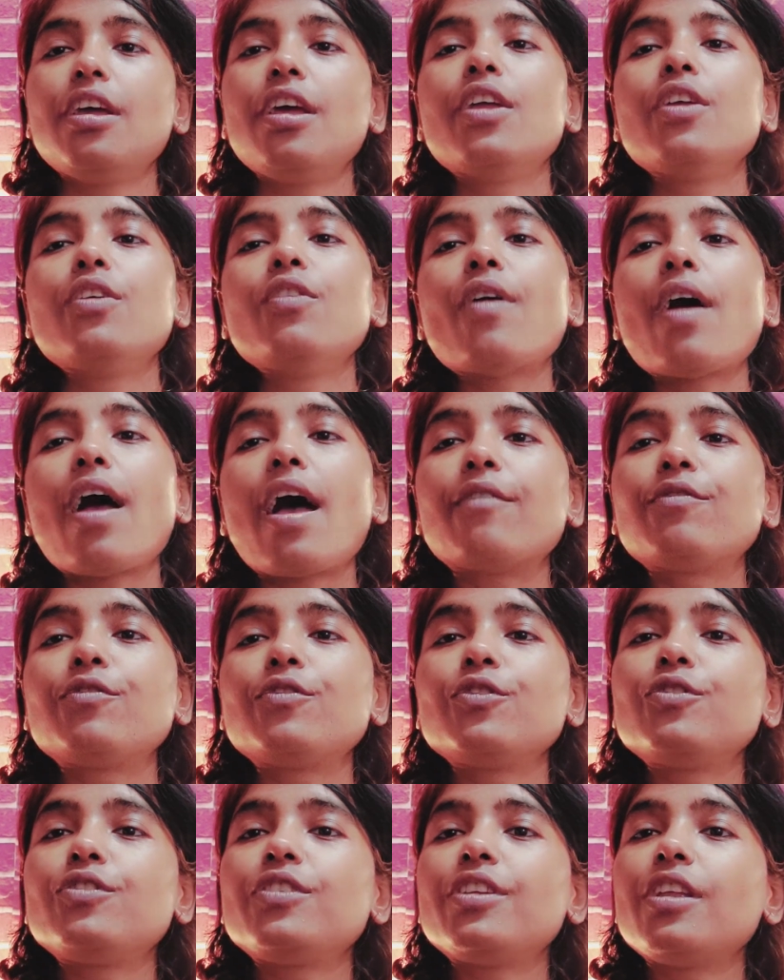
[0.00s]
you have
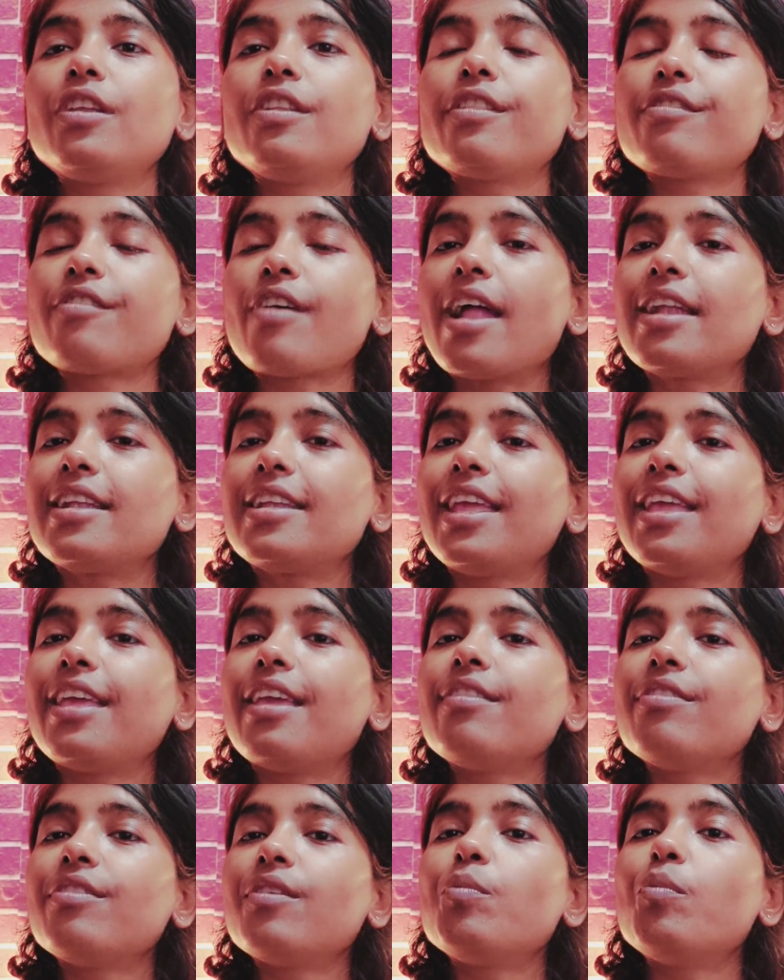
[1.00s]
to start
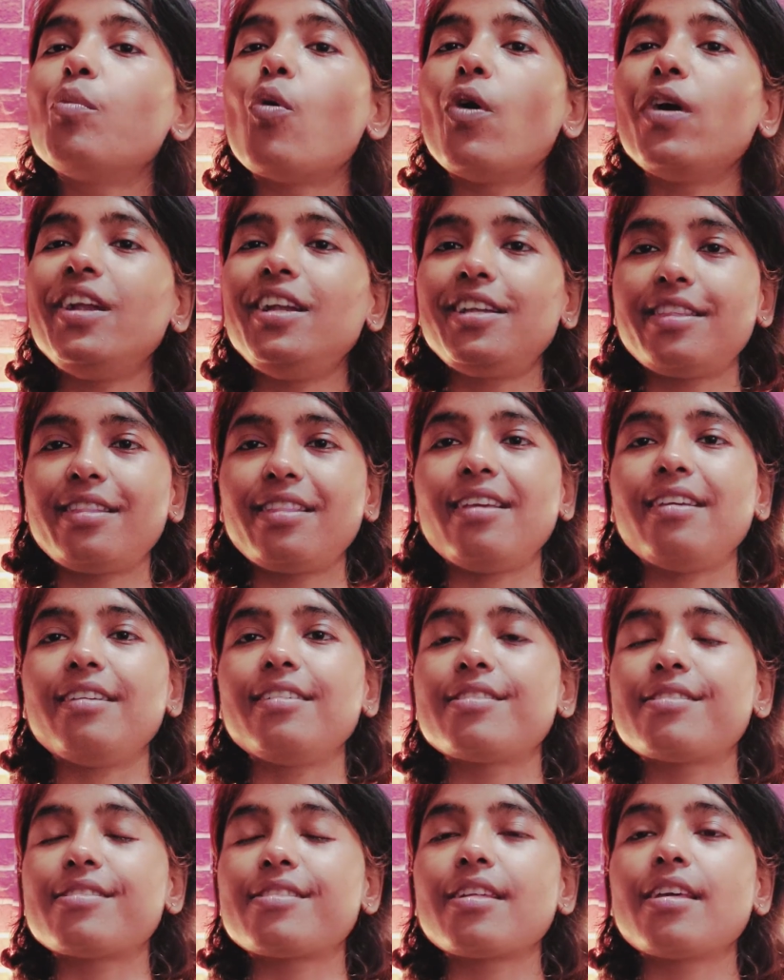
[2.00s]
taking the boiled
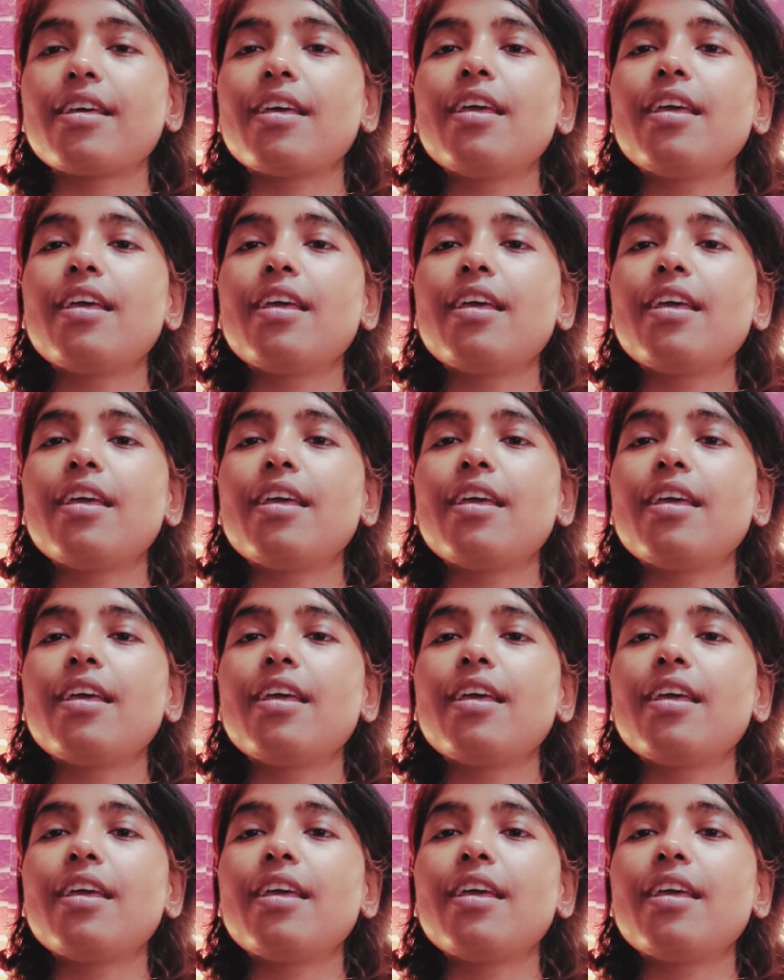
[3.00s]
things.